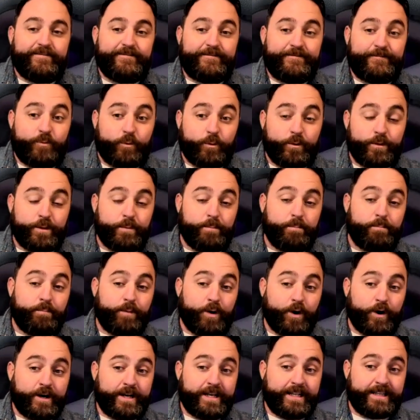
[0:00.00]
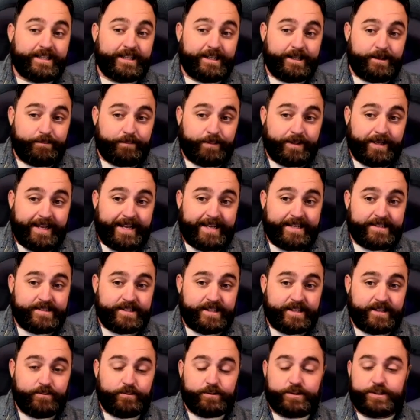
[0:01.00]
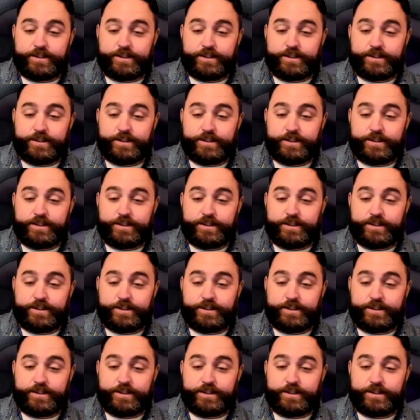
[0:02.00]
for the market that it plays in,